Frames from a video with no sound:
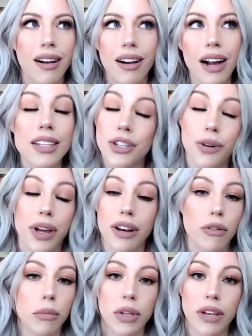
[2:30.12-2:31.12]
I still can't
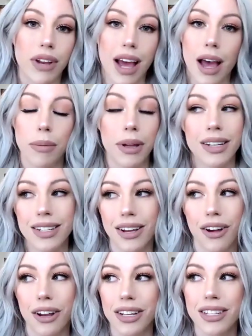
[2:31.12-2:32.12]
even believe it happened,
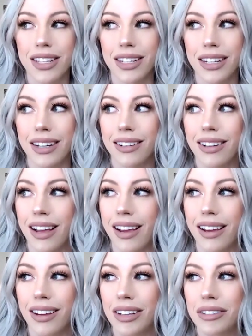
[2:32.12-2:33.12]
honestly.
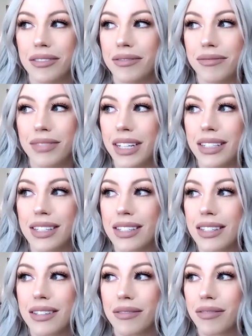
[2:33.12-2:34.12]
Like
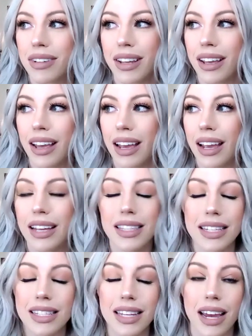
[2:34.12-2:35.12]
it's
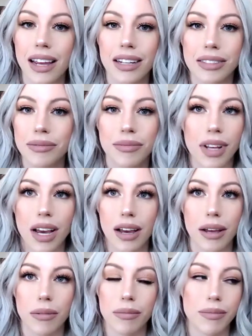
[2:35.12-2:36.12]
insane.
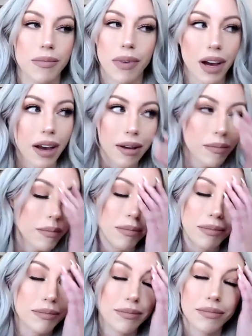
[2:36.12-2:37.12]
I'm
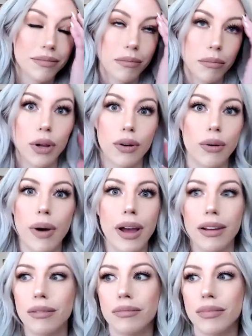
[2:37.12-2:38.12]
blown
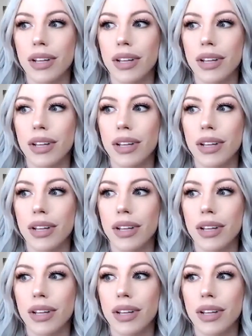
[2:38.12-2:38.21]
away.